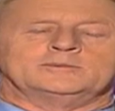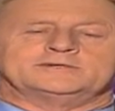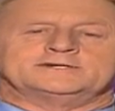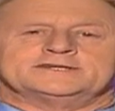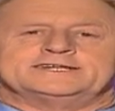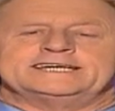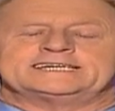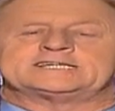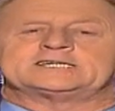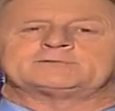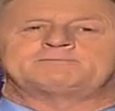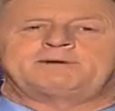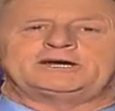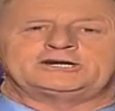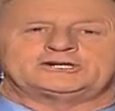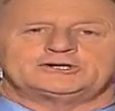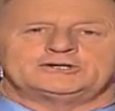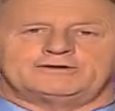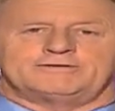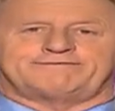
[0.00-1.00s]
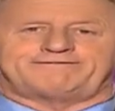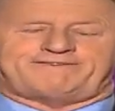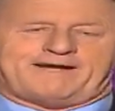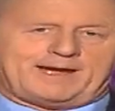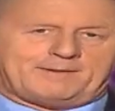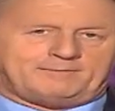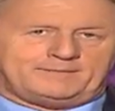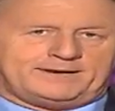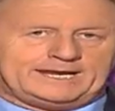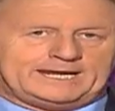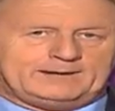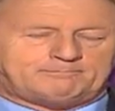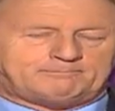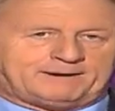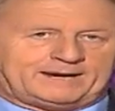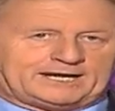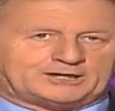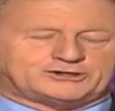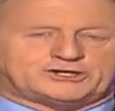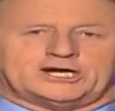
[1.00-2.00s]
welcome to this special family
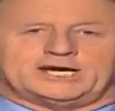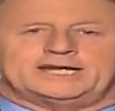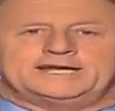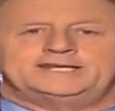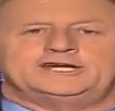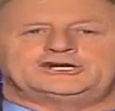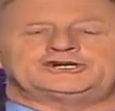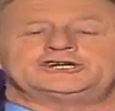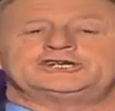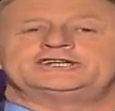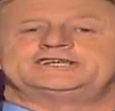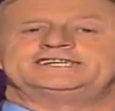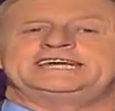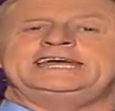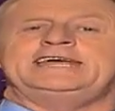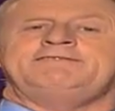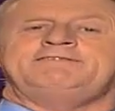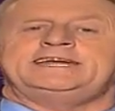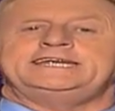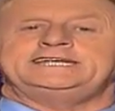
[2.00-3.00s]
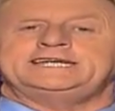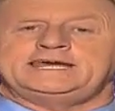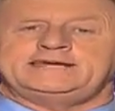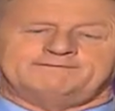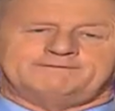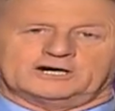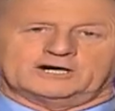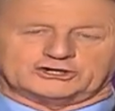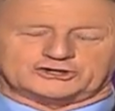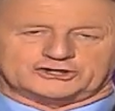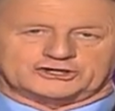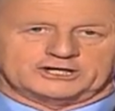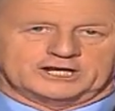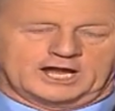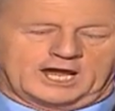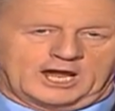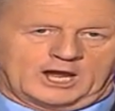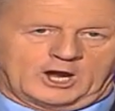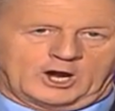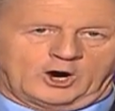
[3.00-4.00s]
picture edition DVD version
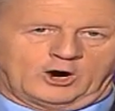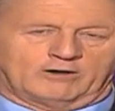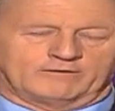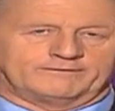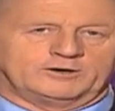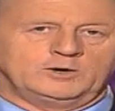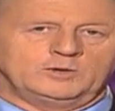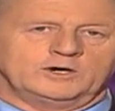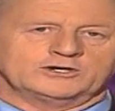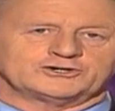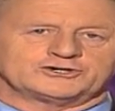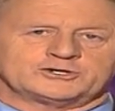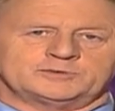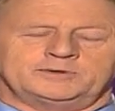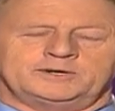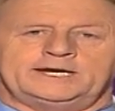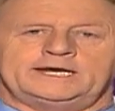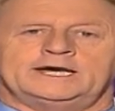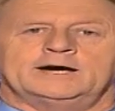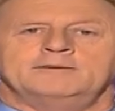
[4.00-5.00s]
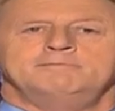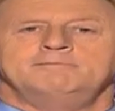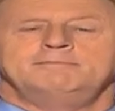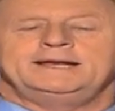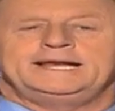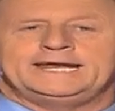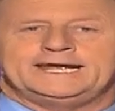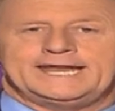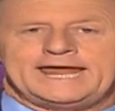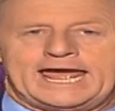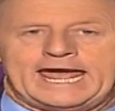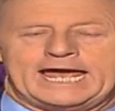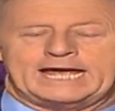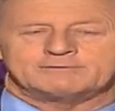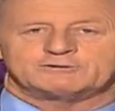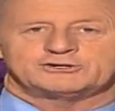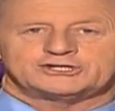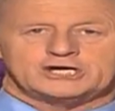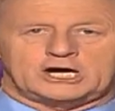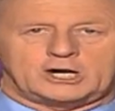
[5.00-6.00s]
of Who Wants to Be a
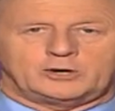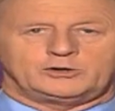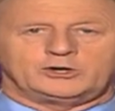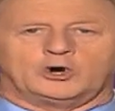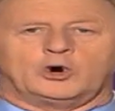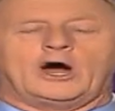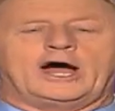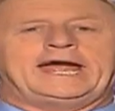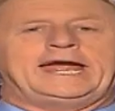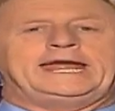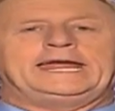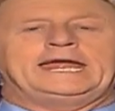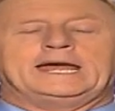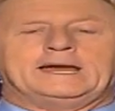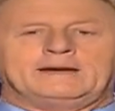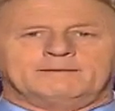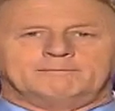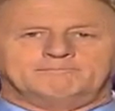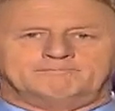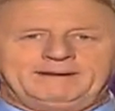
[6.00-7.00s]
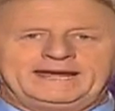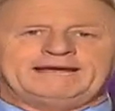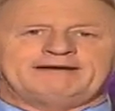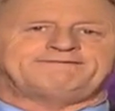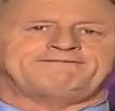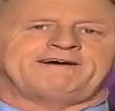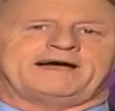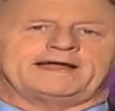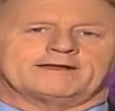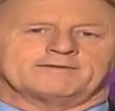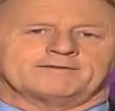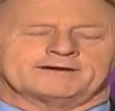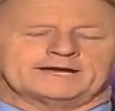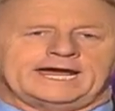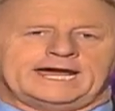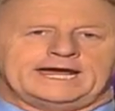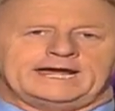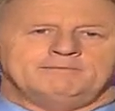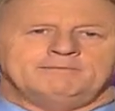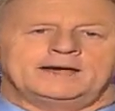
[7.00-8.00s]
Millionaire. So, you're a big fan of the
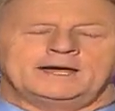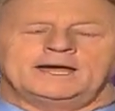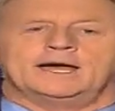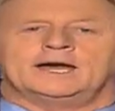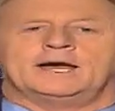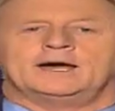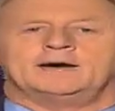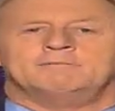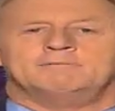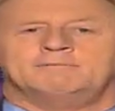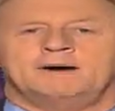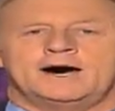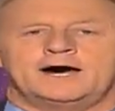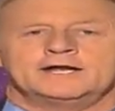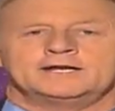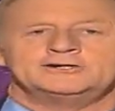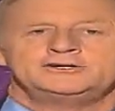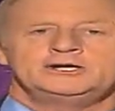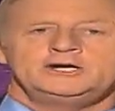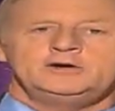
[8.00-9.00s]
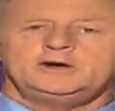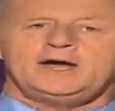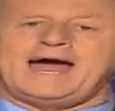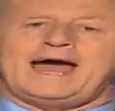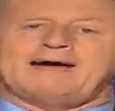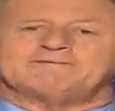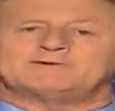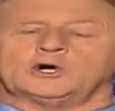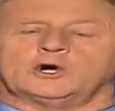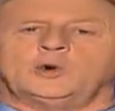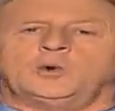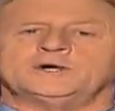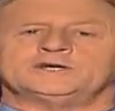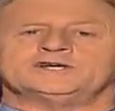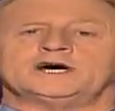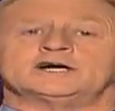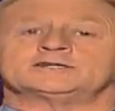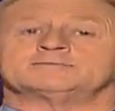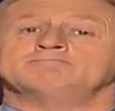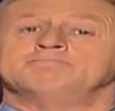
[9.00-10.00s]
game, but do you have to
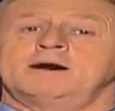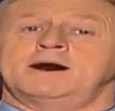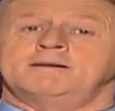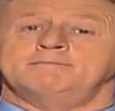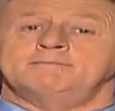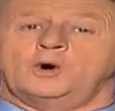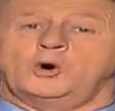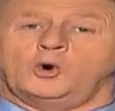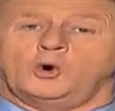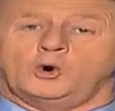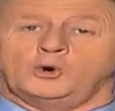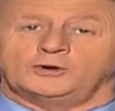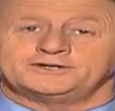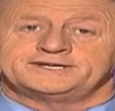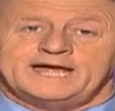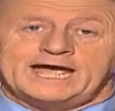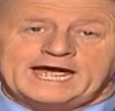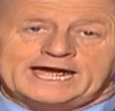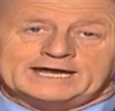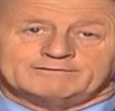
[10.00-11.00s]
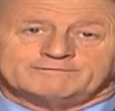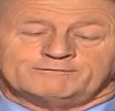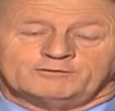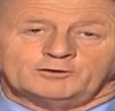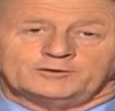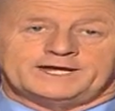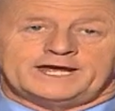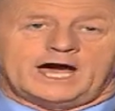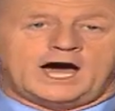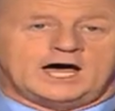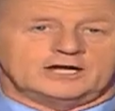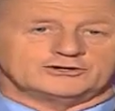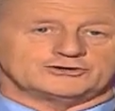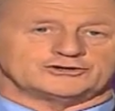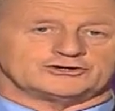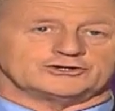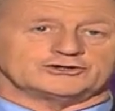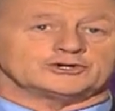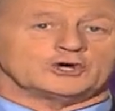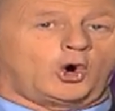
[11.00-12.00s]
always ask mum or dad for the
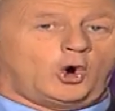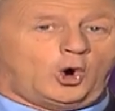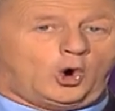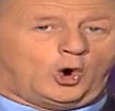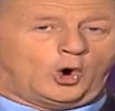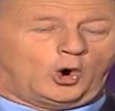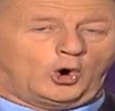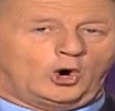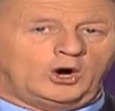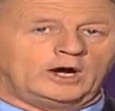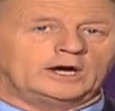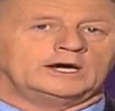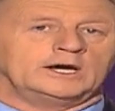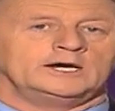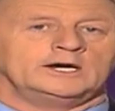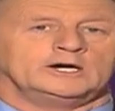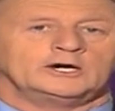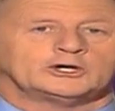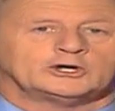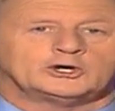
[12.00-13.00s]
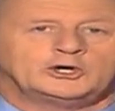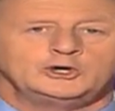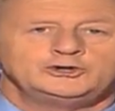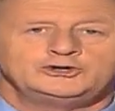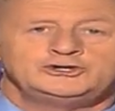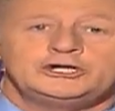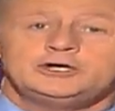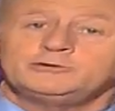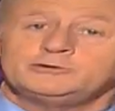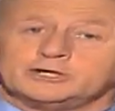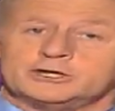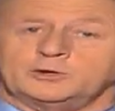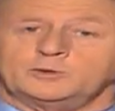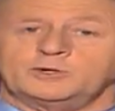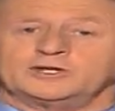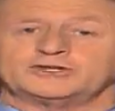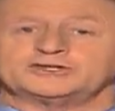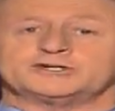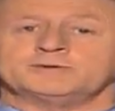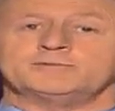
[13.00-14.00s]
answers? Or could you do
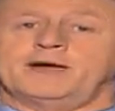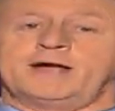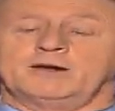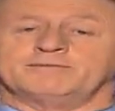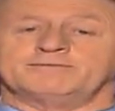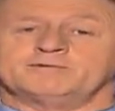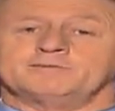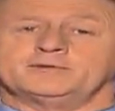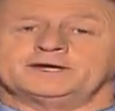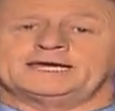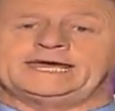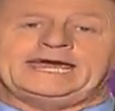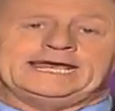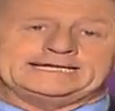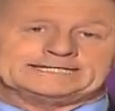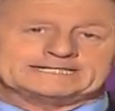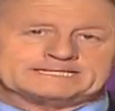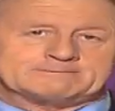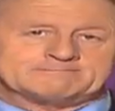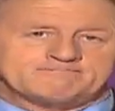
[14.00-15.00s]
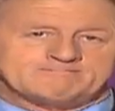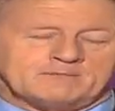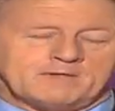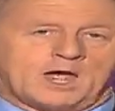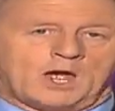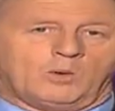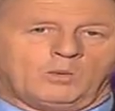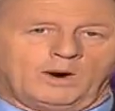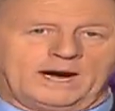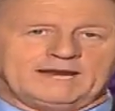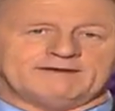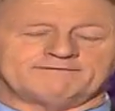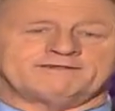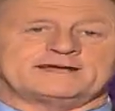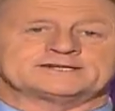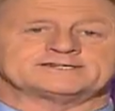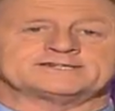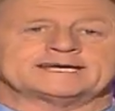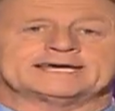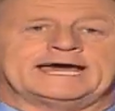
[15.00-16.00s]
with some help from the kids? Well, if
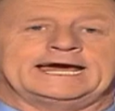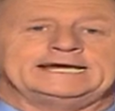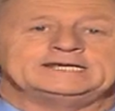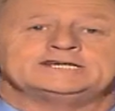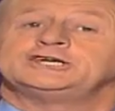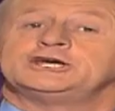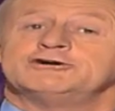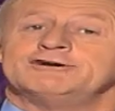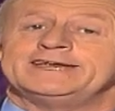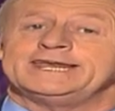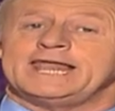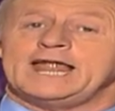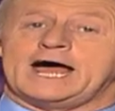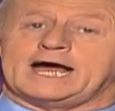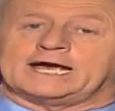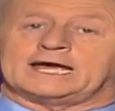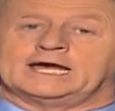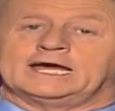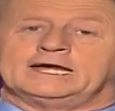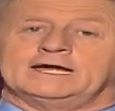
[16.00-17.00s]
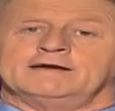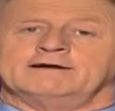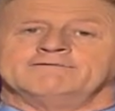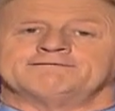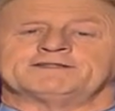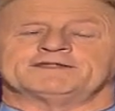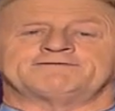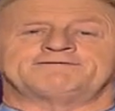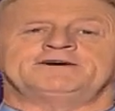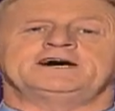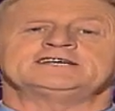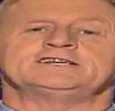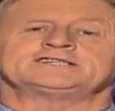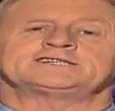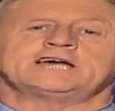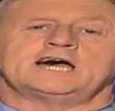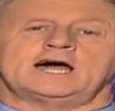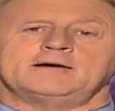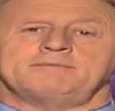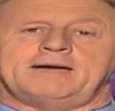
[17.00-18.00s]
that's the case, you're in luck. For the
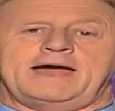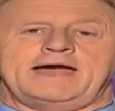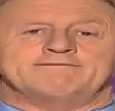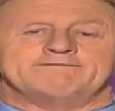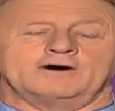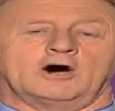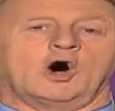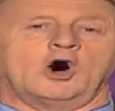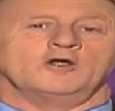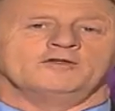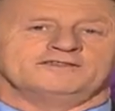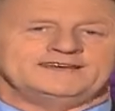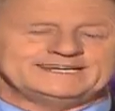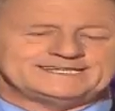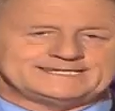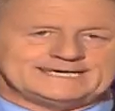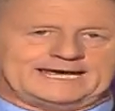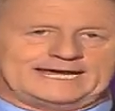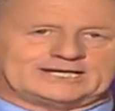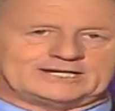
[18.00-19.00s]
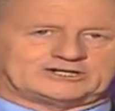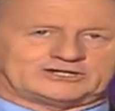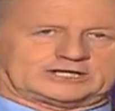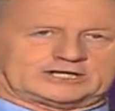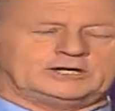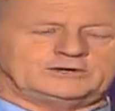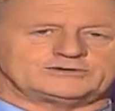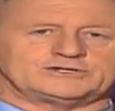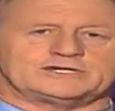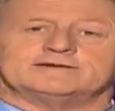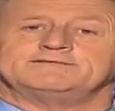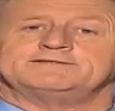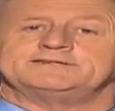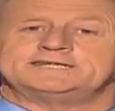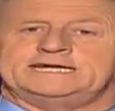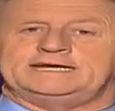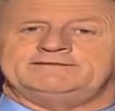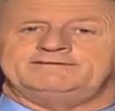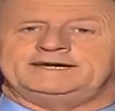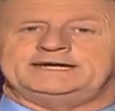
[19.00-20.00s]
first time ever on this exclusive
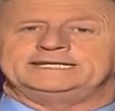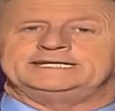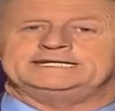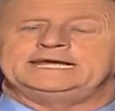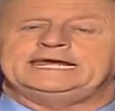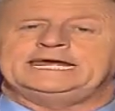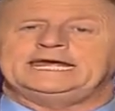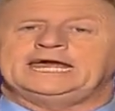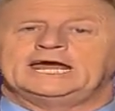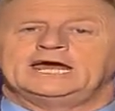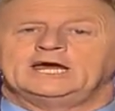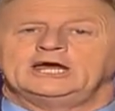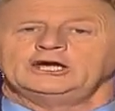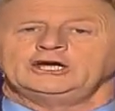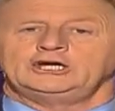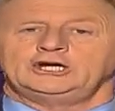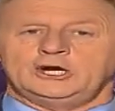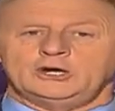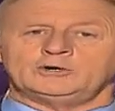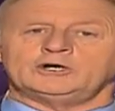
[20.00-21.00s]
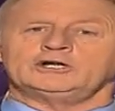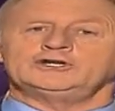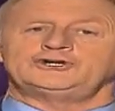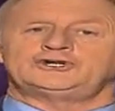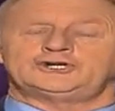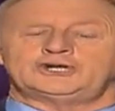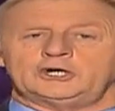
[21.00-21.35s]
DVD, you can